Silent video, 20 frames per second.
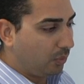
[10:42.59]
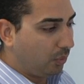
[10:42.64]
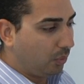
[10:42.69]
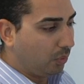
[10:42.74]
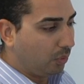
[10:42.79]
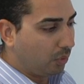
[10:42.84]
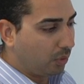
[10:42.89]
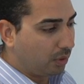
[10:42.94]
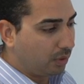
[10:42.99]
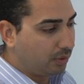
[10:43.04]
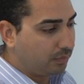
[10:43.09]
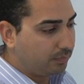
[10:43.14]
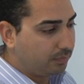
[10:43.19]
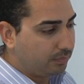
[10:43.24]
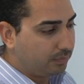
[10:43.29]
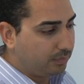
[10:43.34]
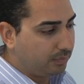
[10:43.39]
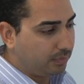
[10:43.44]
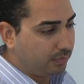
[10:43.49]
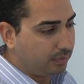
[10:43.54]
or
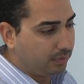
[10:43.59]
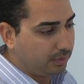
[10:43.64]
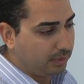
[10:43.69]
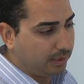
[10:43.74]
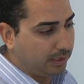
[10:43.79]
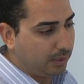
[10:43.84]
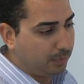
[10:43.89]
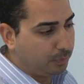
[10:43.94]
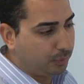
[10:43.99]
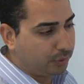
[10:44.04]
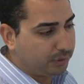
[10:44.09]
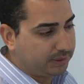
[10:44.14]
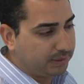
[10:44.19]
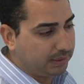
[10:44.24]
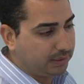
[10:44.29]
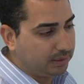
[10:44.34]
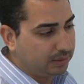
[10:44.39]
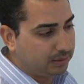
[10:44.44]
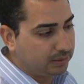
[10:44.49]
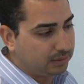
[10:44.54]

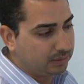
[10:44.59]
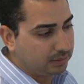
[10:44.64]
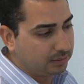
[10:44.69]
Liberty